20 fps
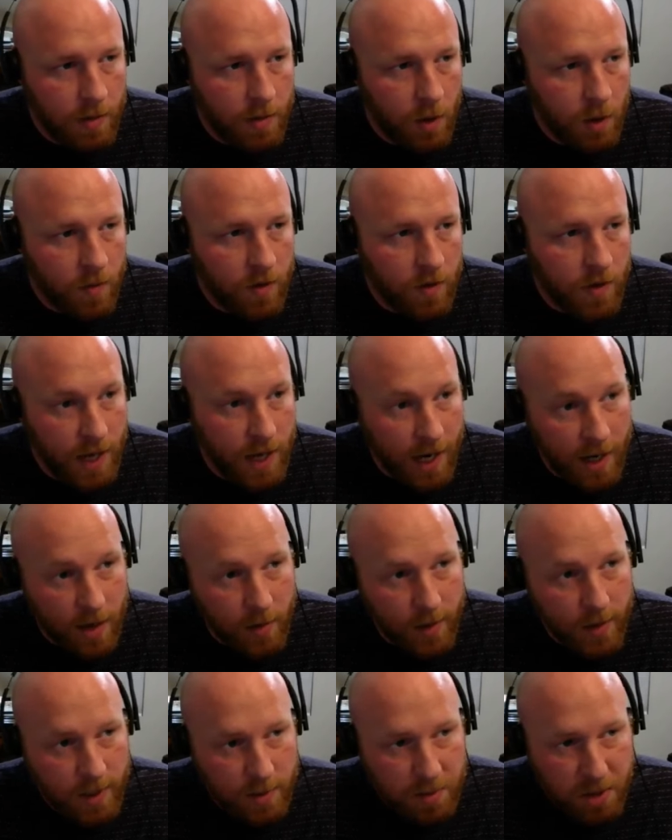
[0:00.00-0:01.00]
Over in the
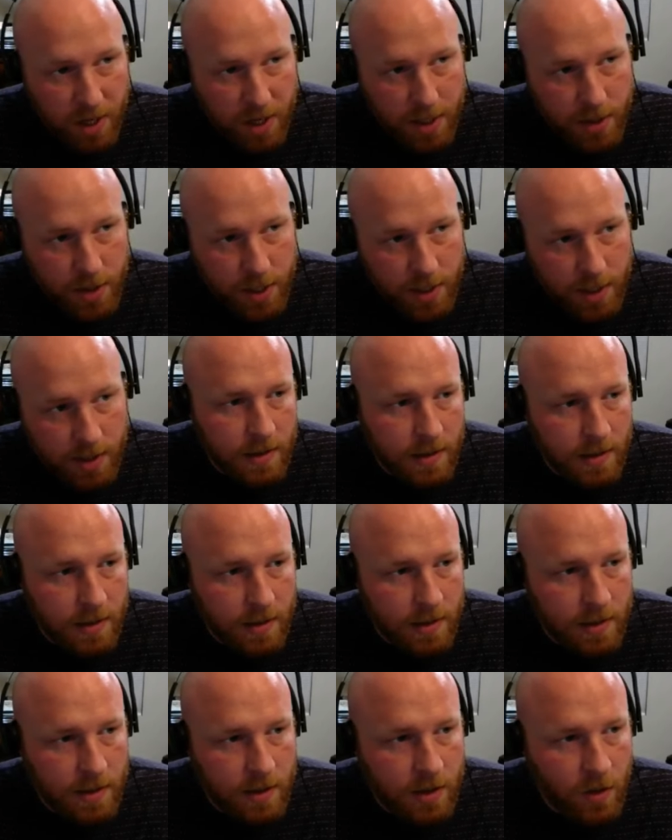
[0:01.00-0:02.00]
iOS project,
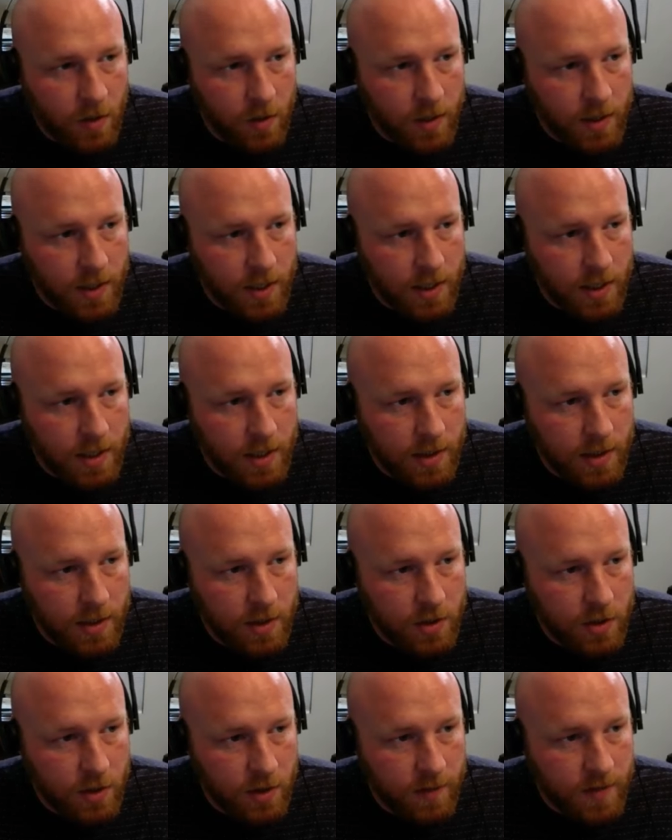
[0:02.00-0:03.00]
let's go into
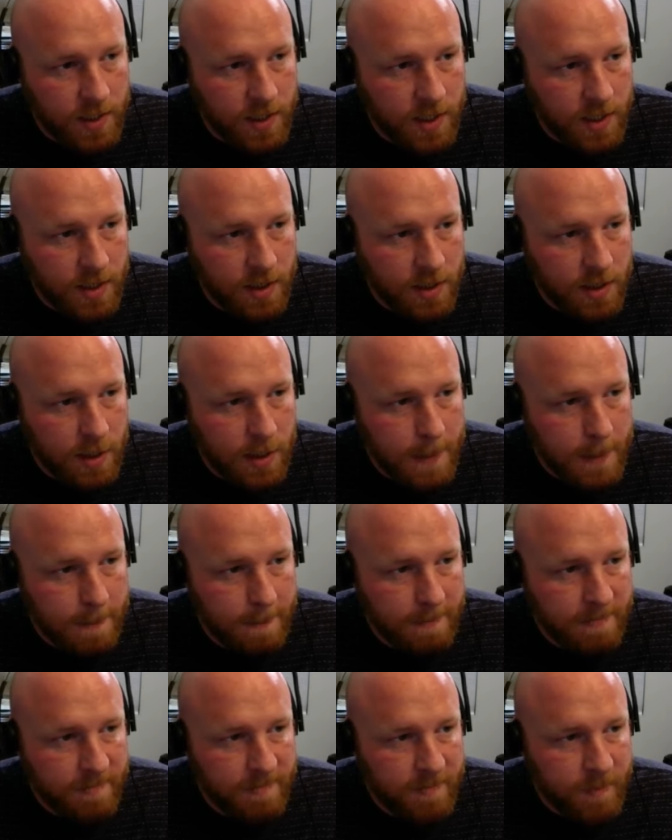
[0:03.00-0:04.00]
services,
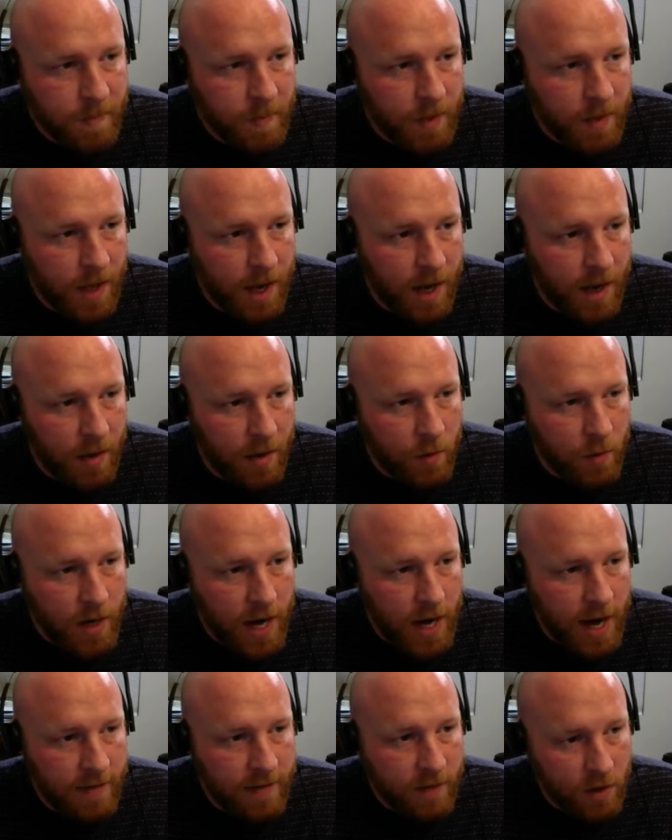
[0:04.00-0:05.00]
and we
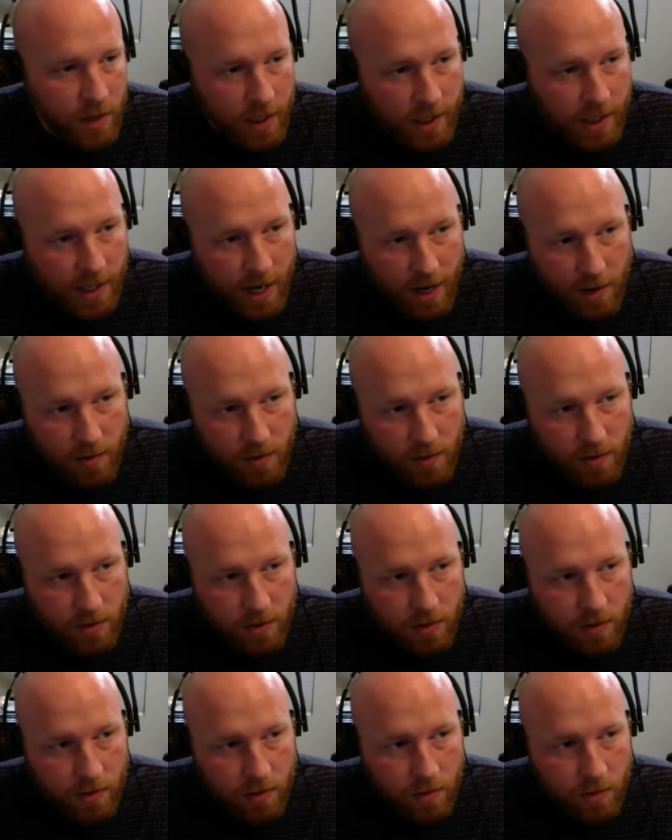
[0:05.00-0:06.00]
have our account
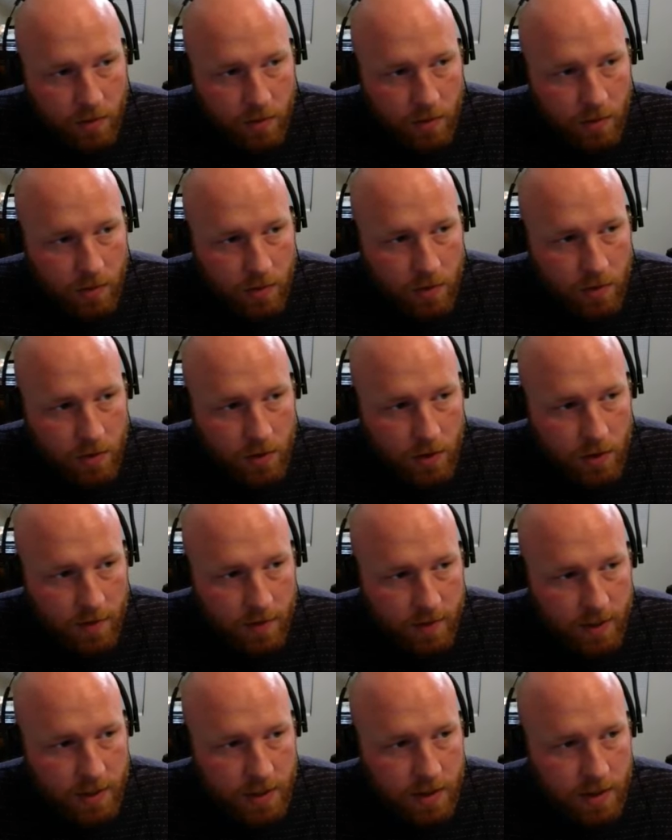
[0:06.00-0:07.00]

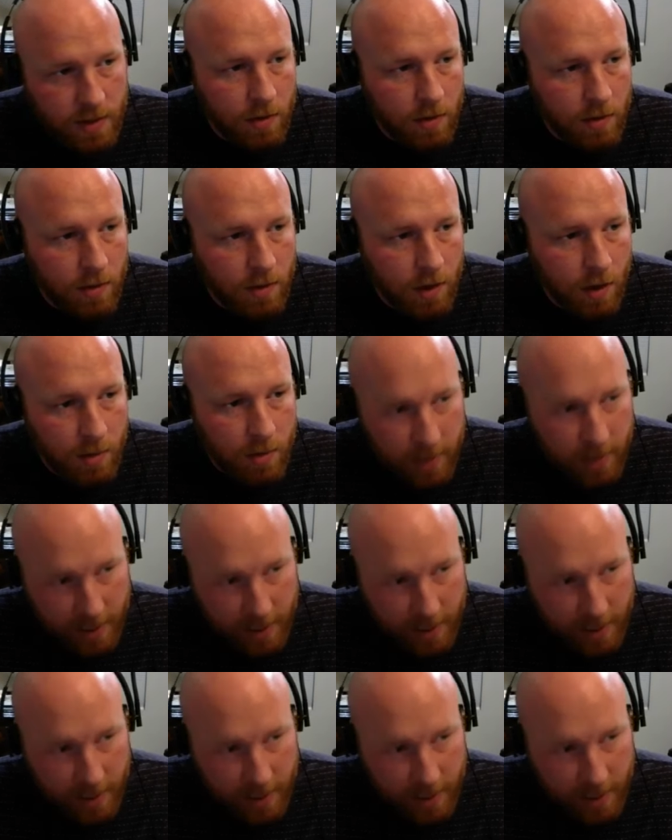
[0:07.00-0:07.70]
service, our base